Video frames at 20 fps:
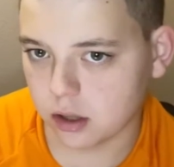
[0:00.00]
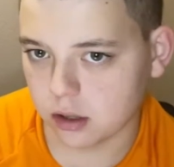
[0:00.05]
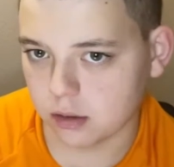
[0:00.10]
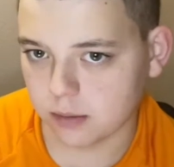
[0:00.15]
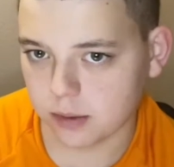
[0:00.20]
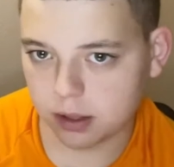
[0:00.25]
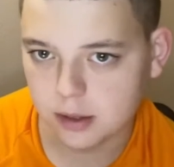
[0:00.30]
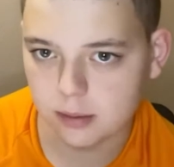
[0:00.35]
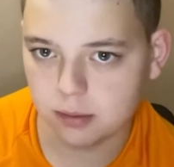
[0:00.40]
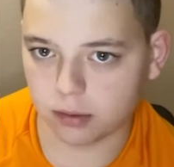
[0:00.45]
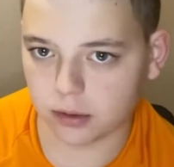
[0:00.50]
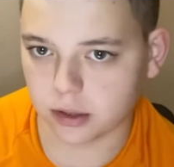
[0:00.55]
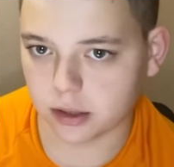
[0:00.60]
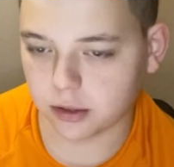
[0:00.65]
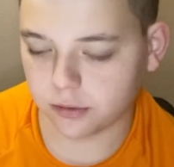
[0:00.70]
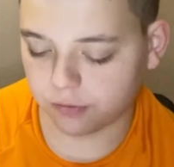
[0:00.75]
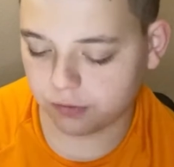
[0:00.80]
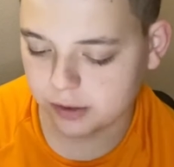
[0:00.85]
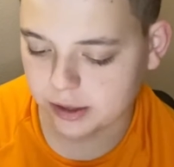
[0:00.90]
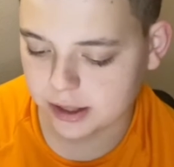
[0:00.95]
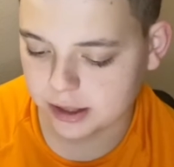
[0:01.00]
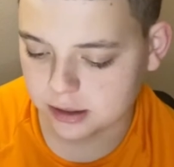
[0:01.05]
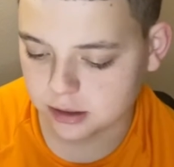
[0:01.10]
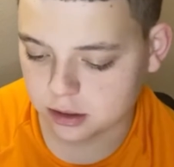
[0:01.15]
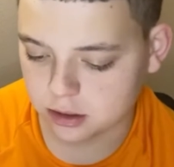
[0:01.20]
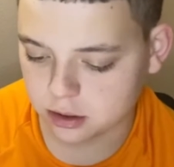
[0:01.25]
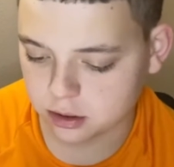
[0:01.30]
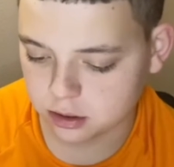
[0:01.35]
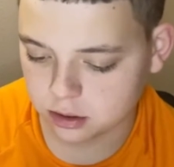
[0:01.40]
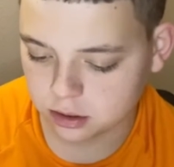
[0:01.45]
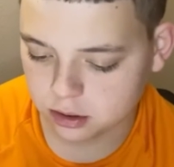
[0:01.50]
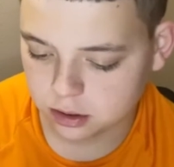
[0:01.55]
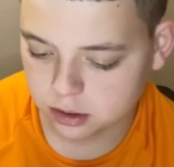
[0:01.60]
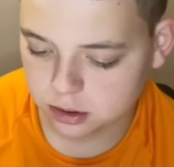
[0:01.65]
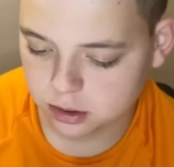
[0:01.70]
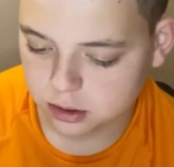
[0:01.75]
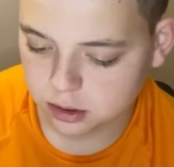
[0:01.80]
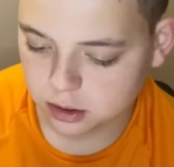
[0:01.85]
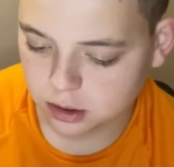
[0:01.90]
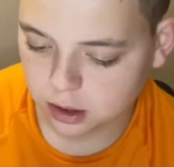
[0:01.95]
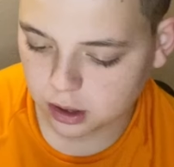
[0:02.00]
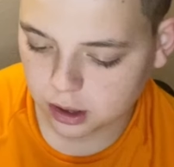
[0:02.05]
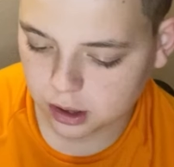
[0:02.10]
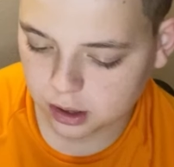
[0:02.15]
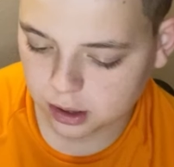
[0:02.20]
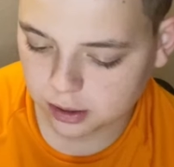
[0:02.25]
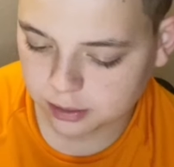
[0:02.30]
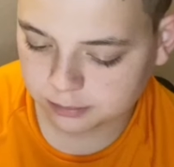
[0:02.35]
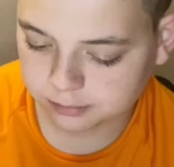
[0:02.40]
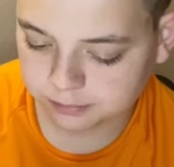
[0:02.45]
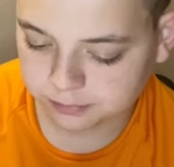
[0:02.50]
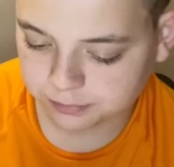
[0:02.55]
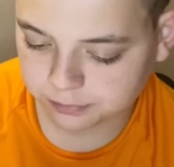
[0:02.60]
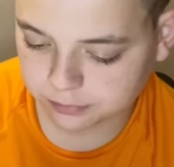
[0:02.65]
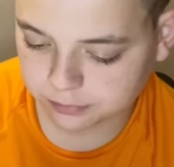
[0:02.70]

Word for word: Me and we're really good friends. Um,